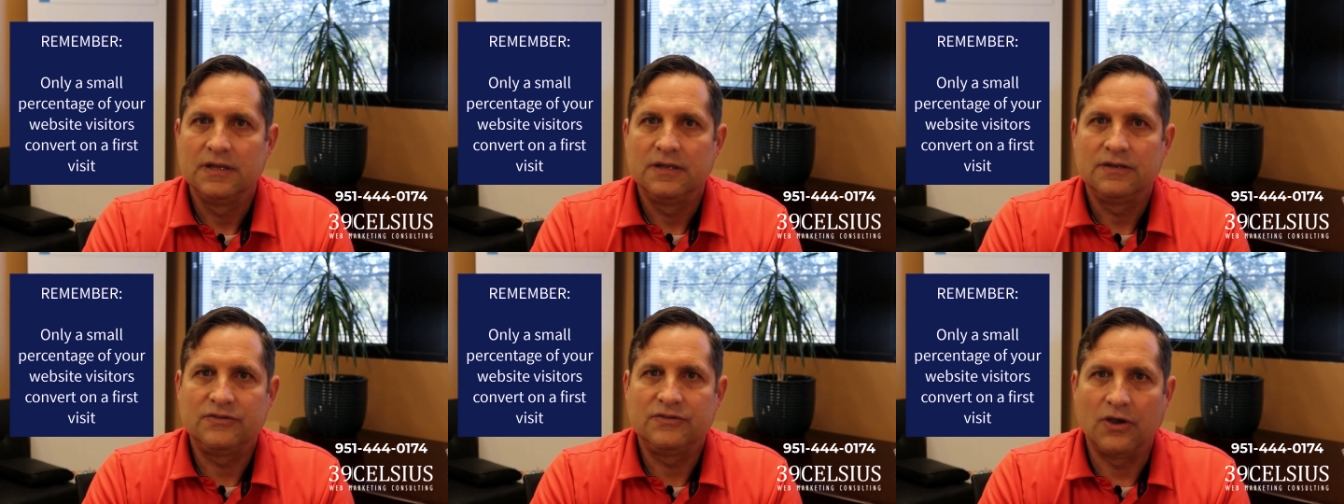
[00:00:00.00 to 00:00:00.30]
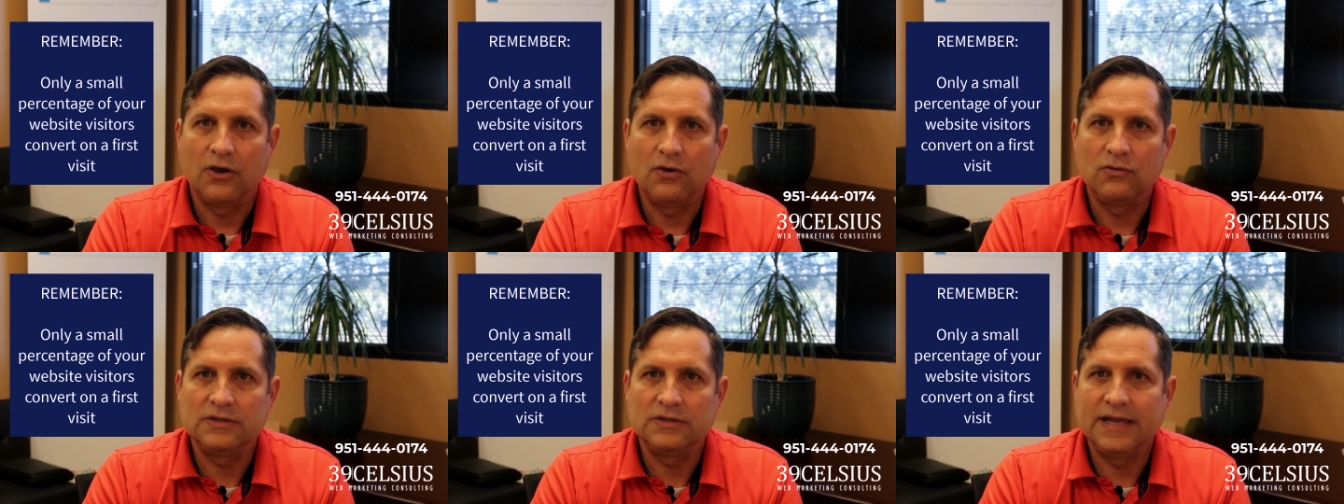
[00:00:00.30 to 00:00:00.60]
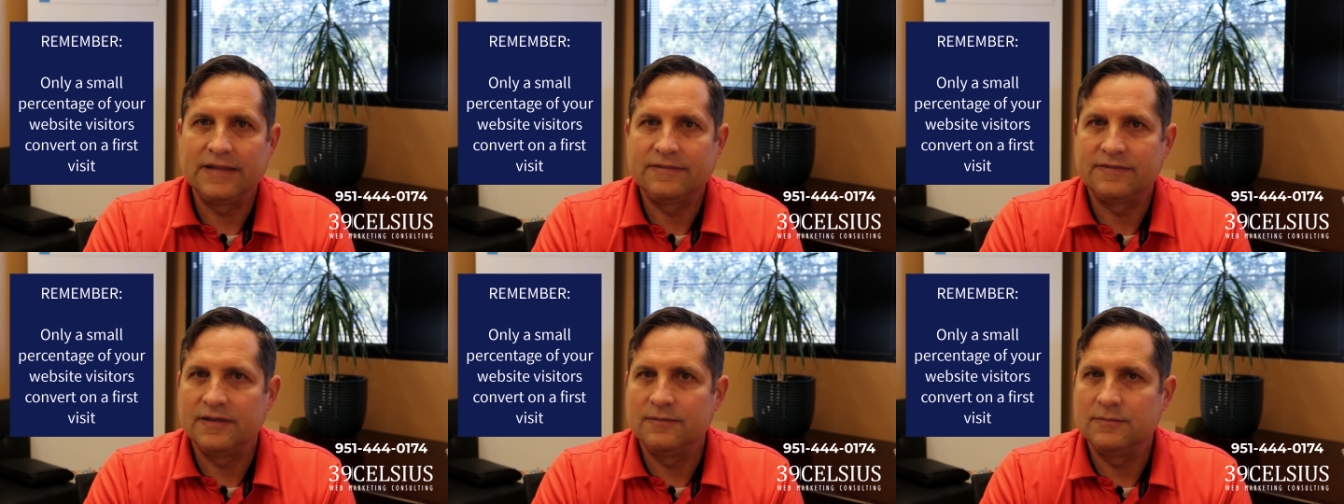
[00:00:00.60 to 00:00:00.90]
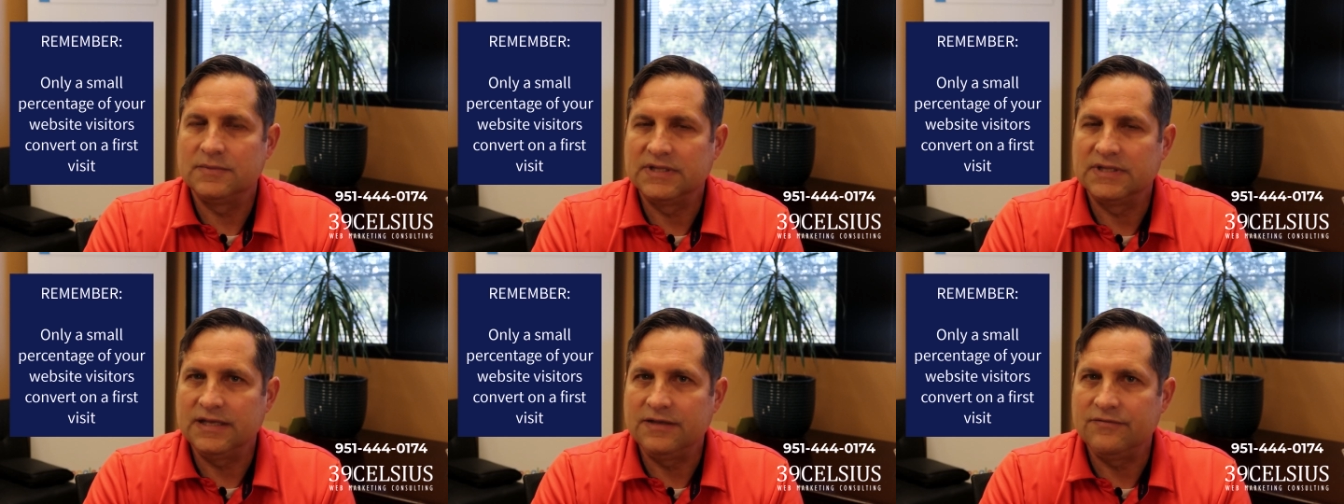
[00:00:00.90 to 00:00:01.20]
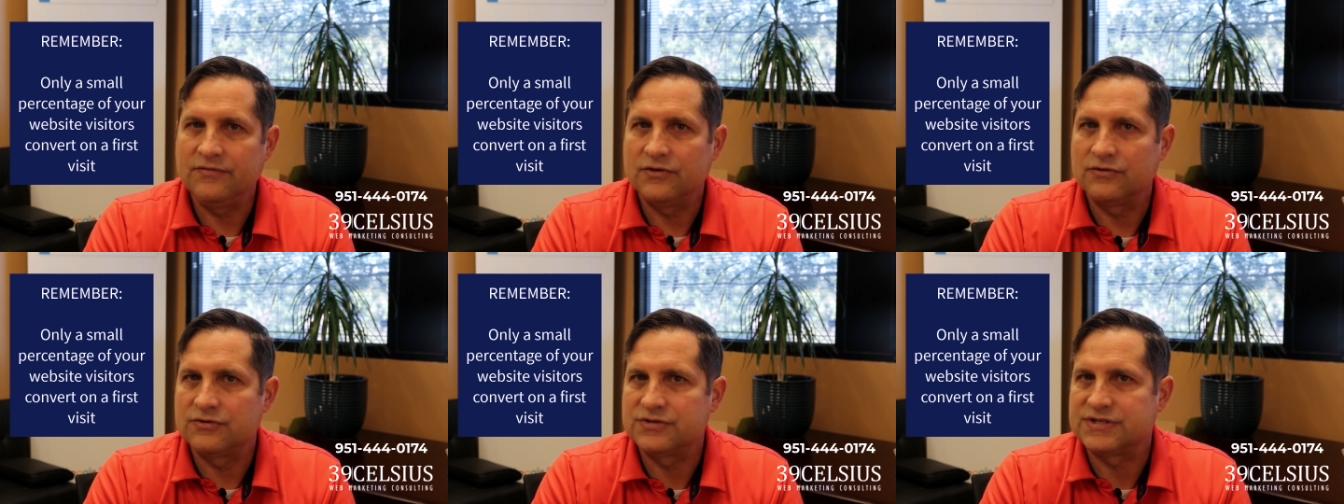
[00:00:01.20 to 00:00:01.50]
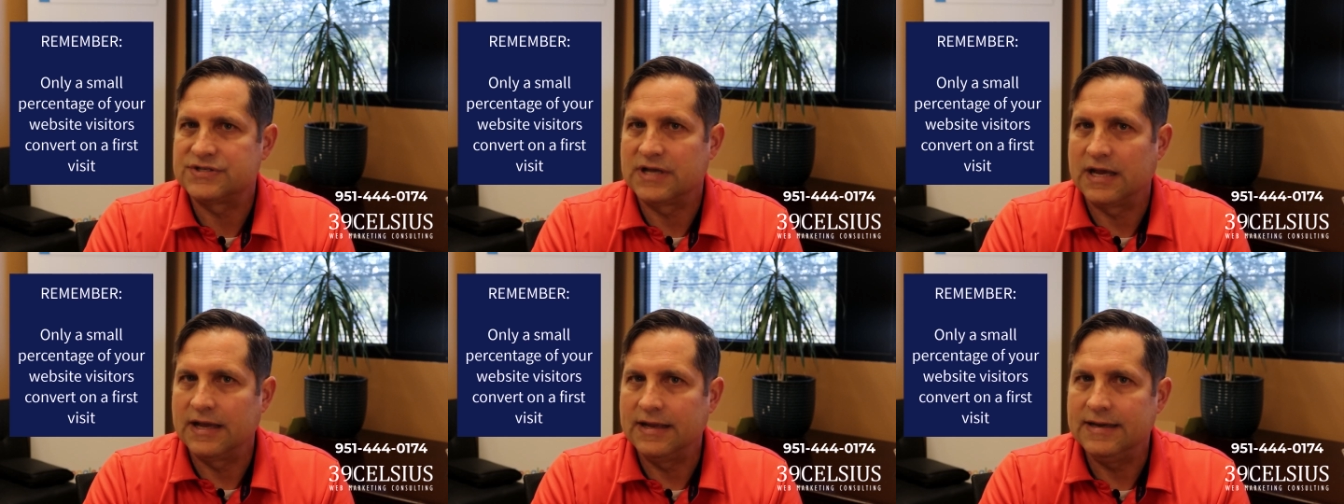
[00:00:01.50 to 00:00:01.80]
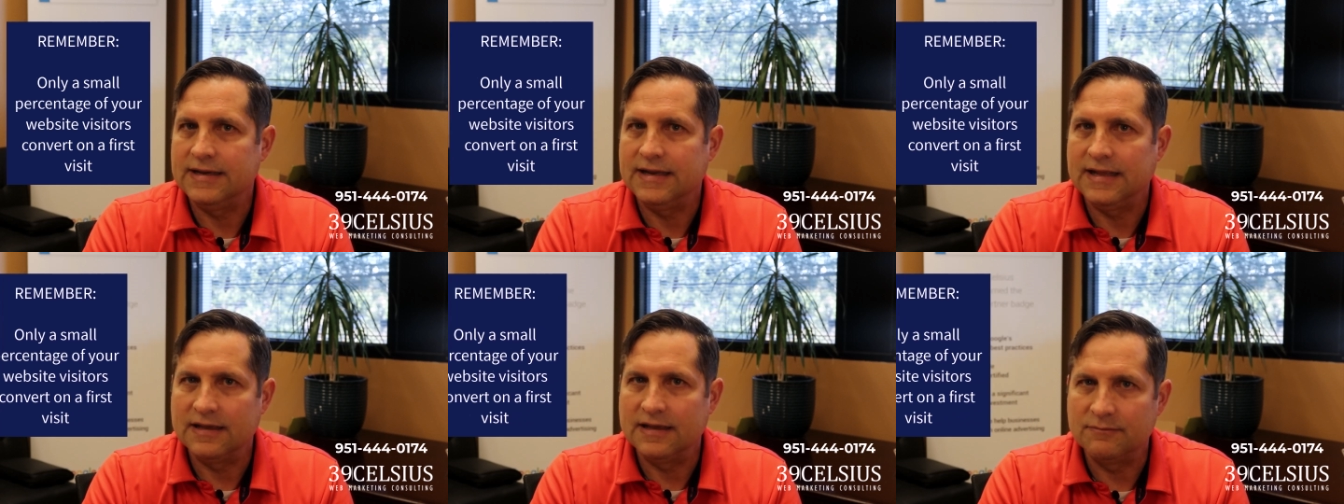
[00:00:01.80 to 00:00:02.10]
Don't let them leave your
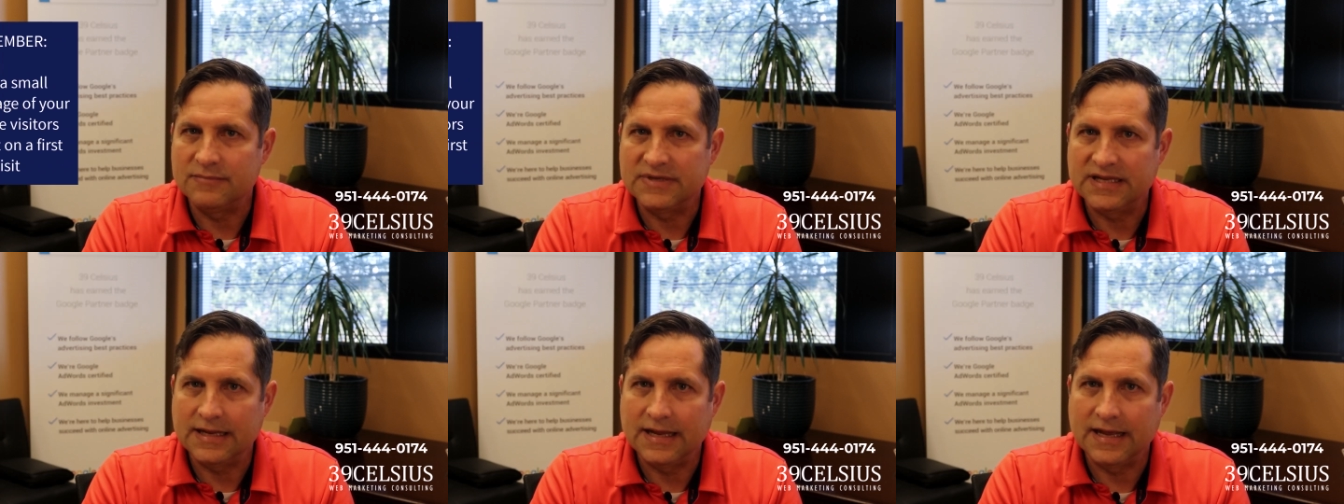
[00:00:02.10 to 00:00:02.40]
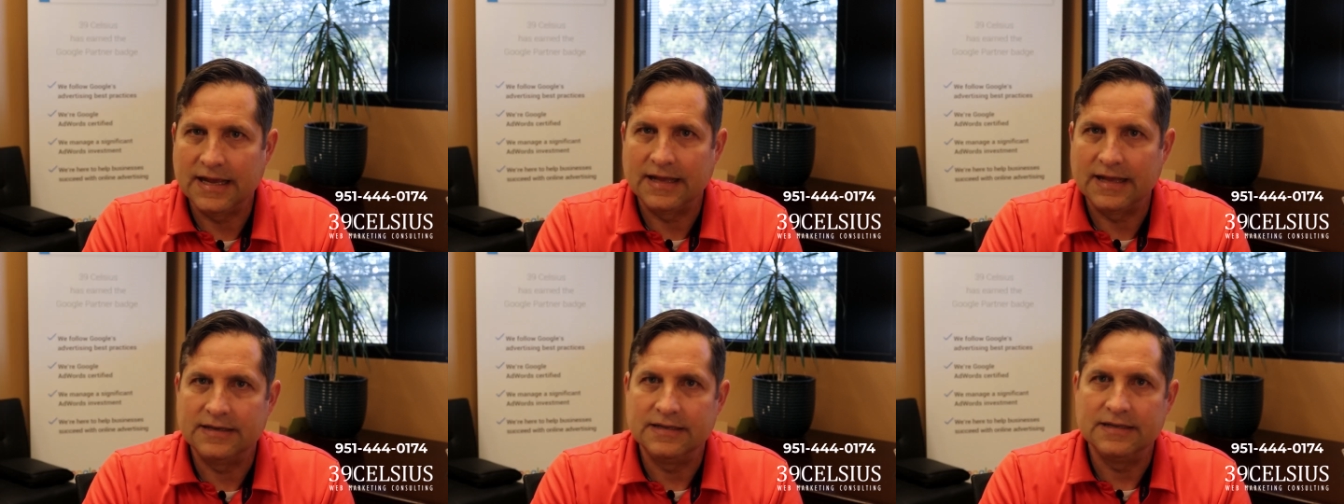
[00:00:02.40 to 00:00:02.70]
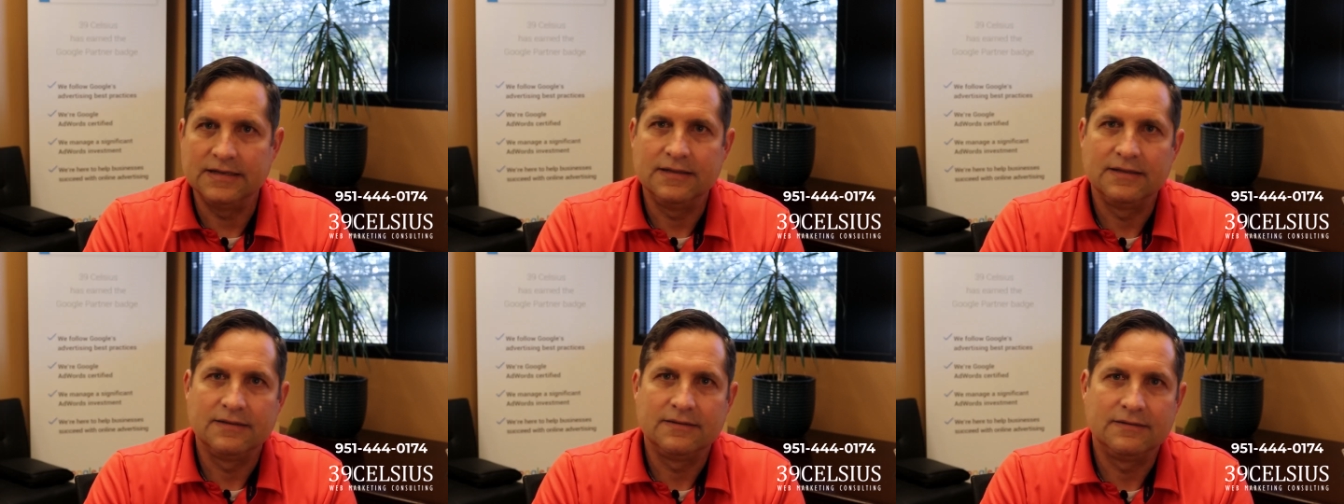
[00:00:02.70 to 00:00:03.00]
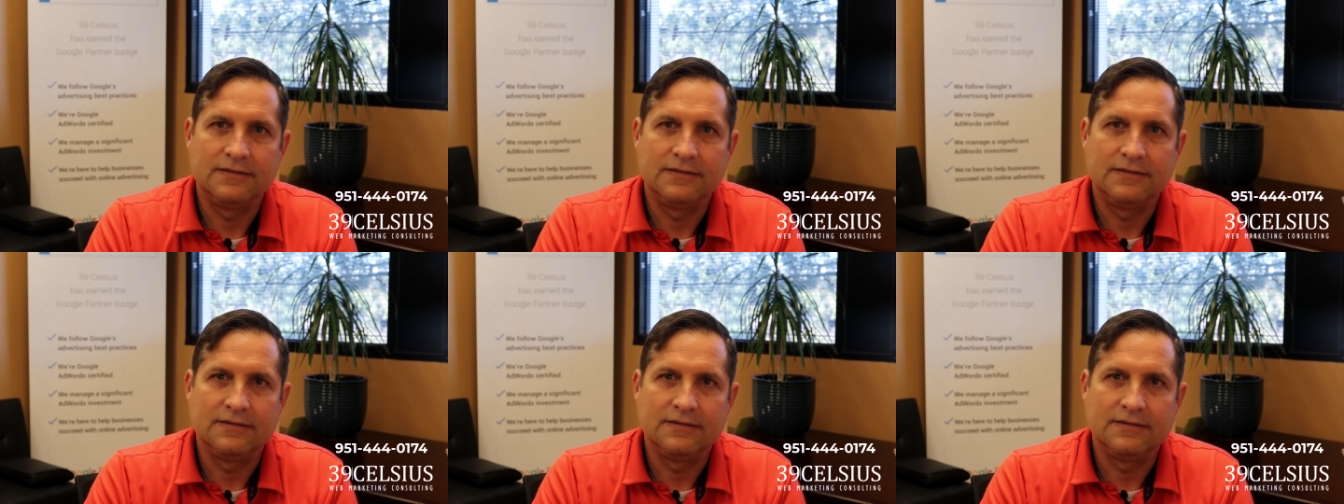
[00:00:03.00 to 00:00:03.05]
site empty handed.